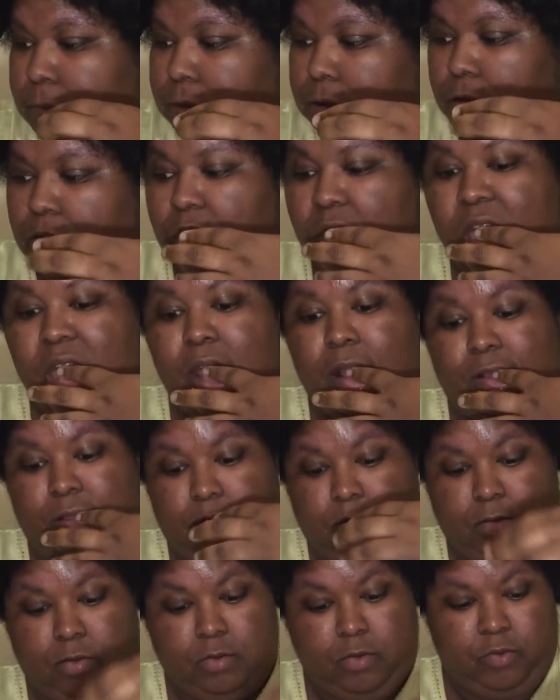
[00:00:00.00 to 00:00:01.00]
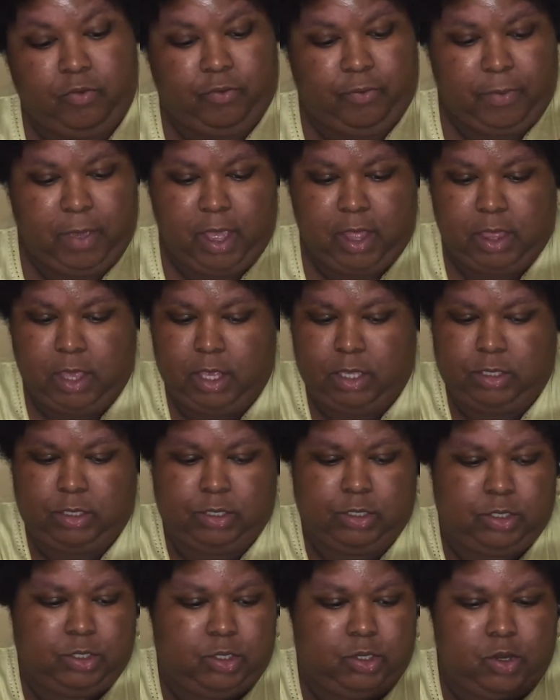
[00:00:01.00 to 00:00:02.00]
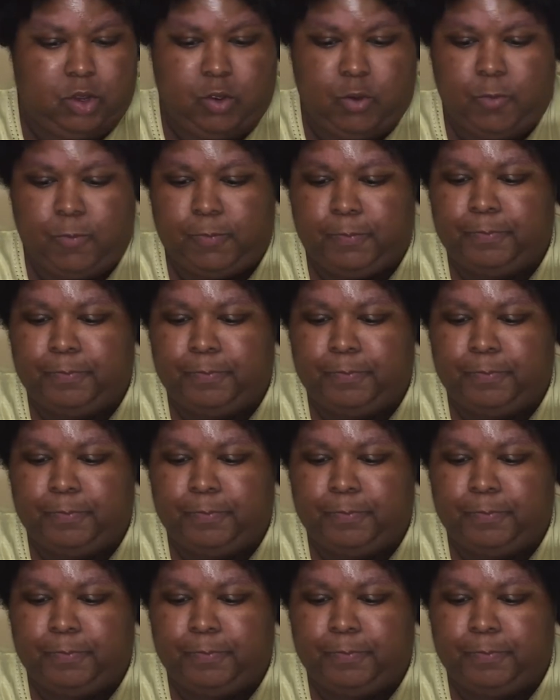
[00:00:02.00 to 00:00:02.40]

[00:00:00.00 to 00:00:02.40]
Yeah. Oh man, these are just so.